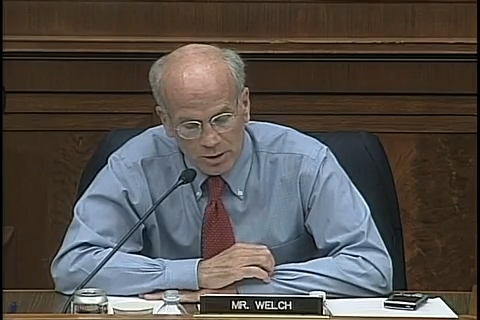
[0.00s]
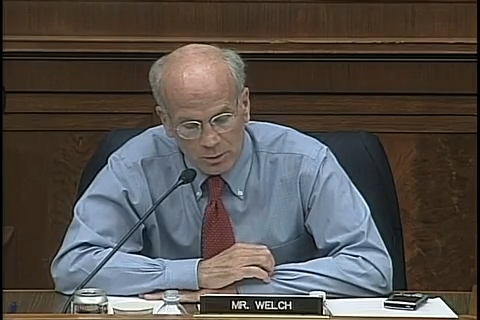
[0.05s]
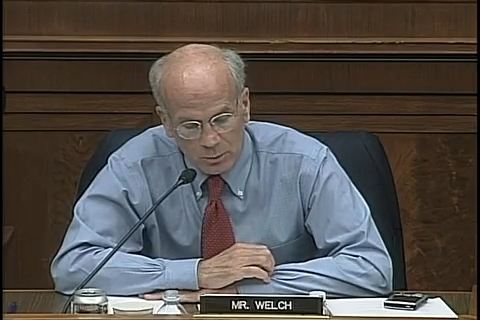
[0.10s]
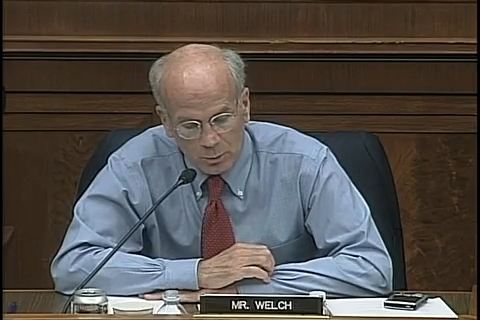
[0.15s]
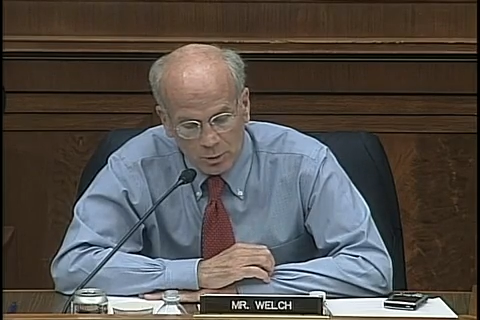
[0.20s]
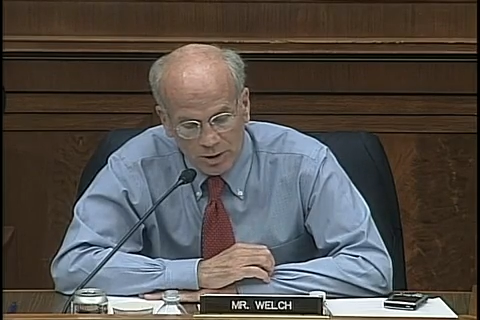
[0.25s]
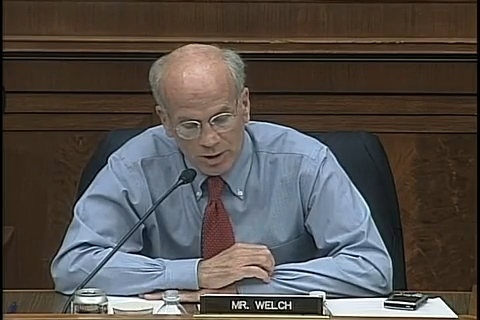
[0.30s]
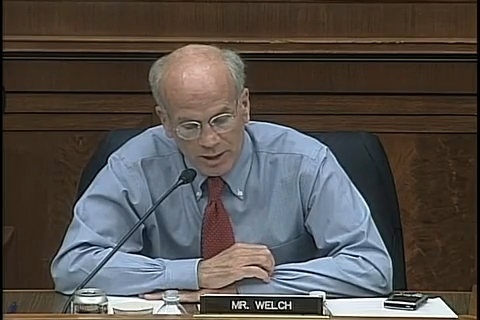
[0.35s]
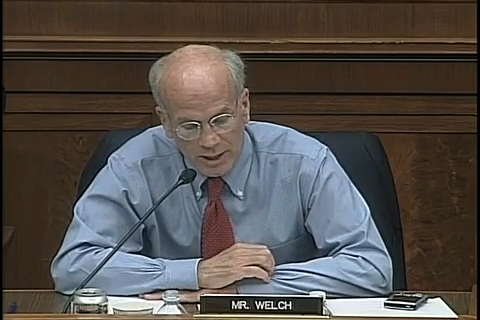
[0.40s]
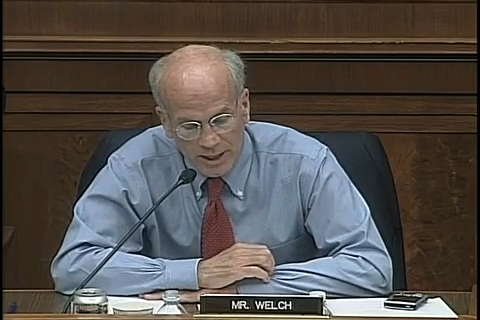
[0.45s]

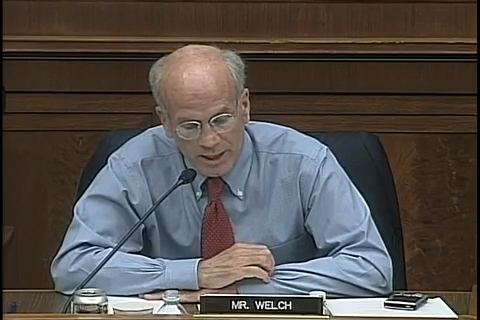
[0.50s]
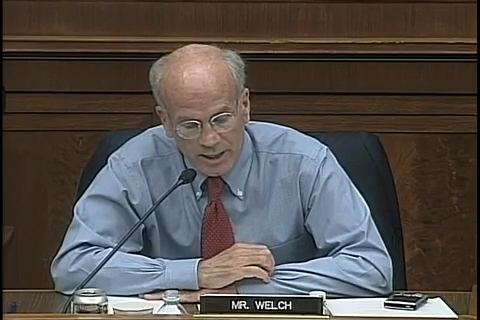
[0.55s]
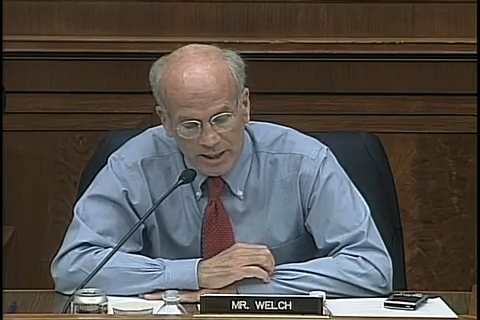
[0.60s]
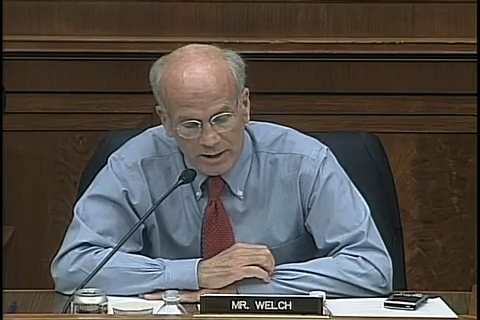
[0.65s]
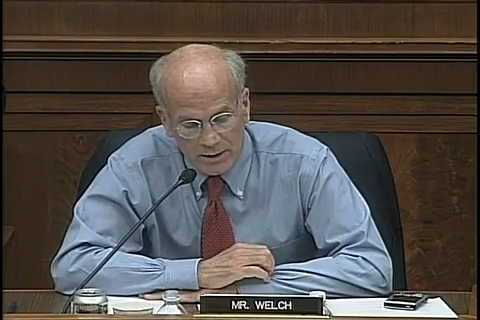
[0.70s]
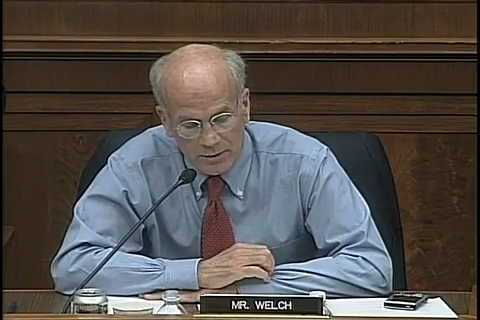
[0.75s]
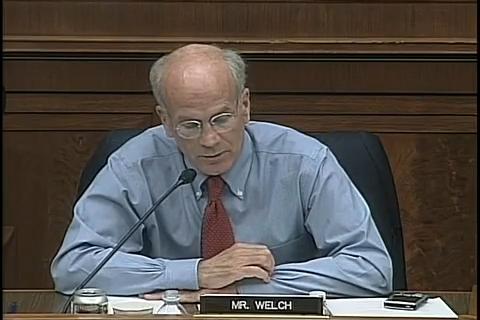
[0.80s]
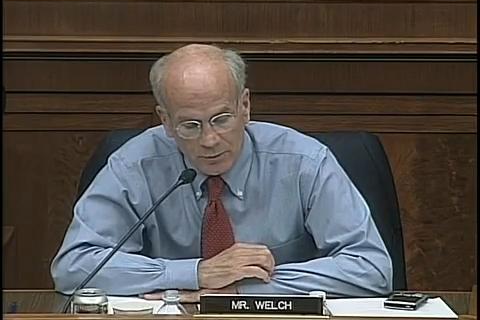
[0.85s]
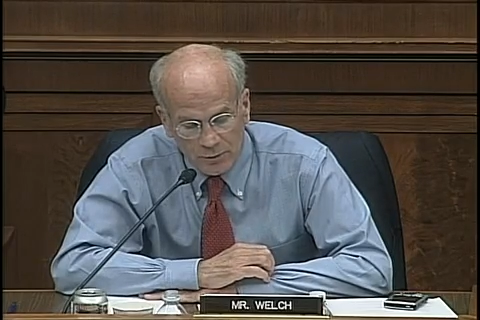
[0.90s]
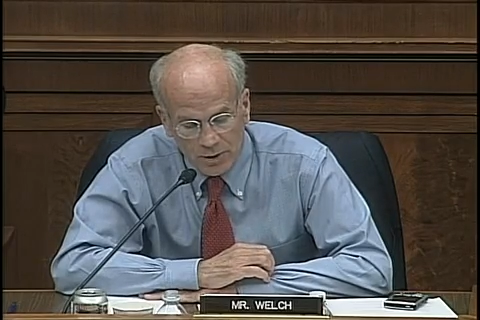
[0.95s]
can rely
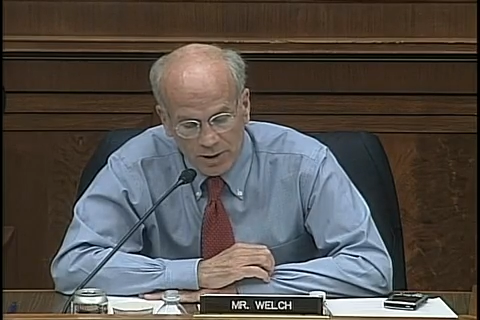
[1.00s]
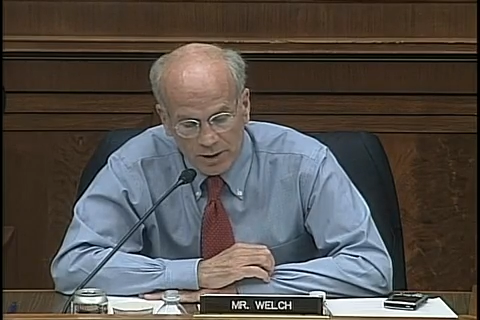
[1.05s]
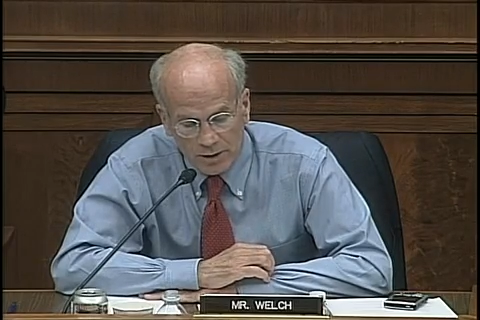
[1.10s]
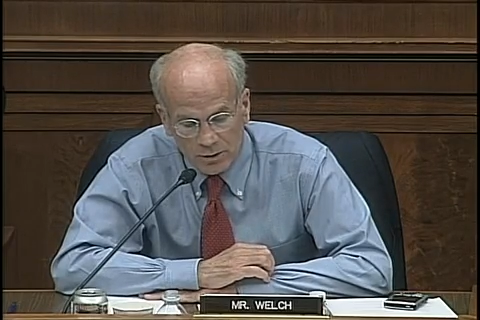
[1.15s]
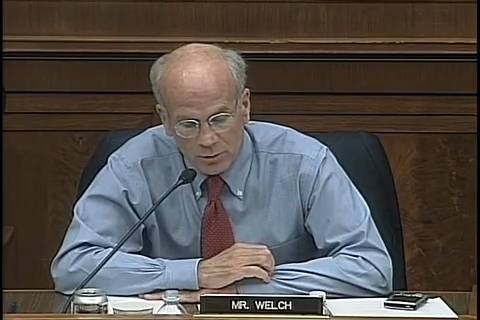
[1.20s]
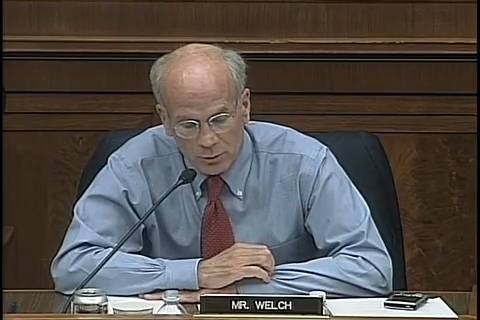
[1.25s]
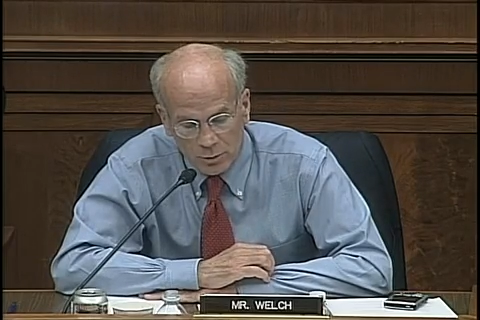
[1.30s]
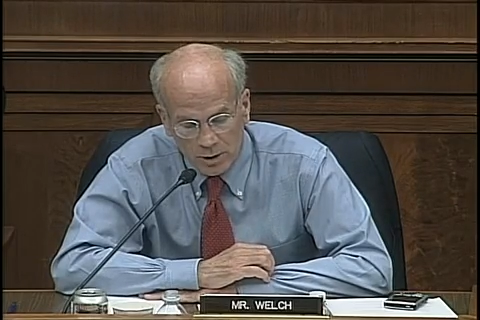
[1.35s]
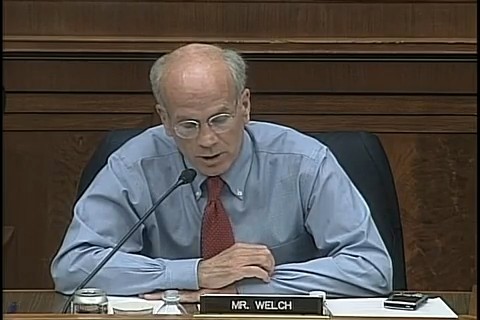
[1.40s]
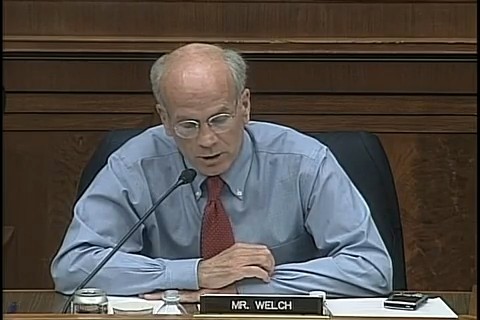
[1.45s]
on the Fed
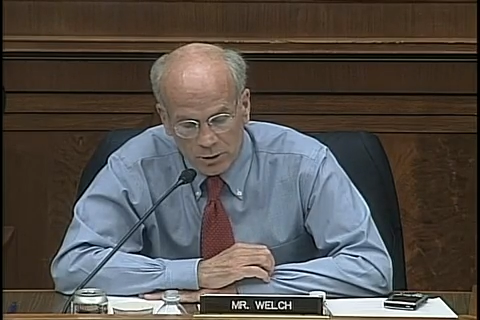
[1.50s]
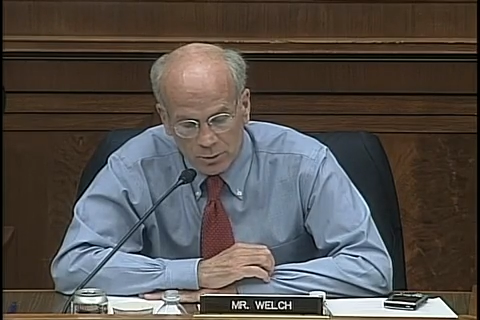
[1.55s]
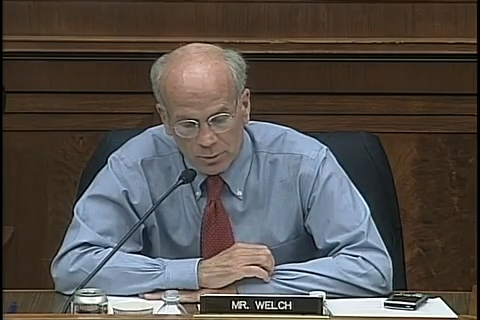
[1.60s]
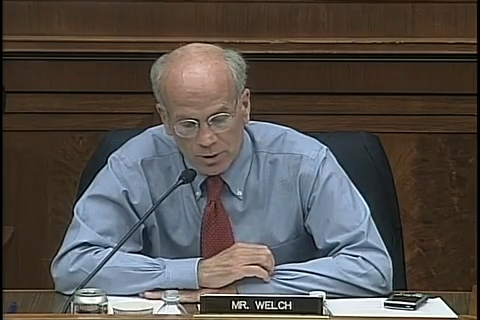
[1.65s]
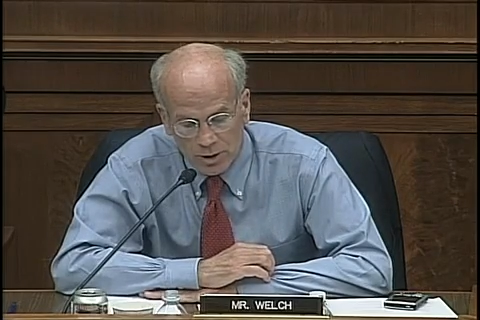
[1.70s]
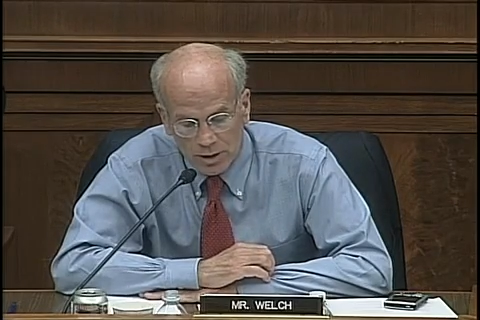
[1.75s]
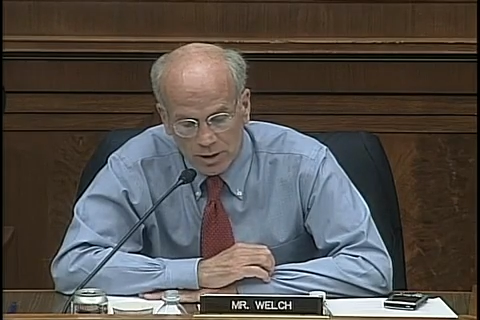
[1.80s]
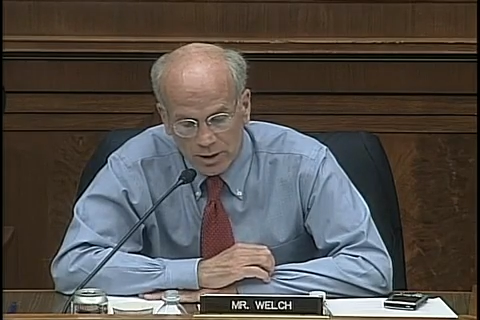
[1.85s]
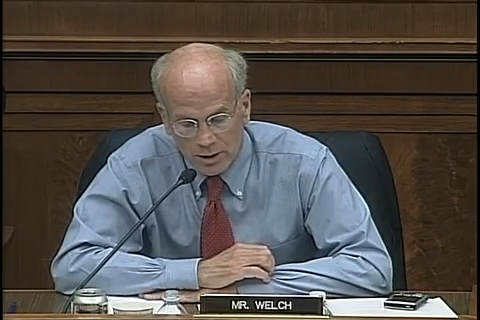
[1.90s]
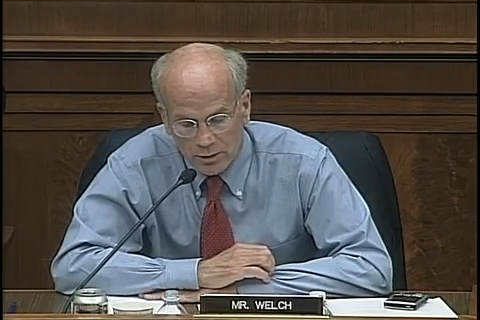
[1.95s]
and
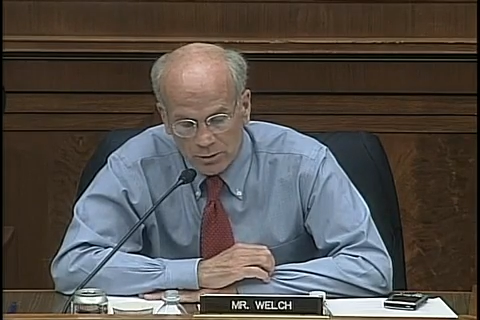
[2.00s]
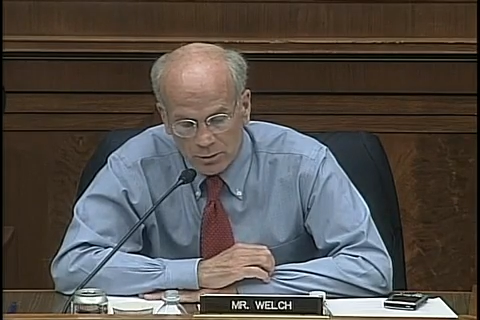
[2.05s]
Treasury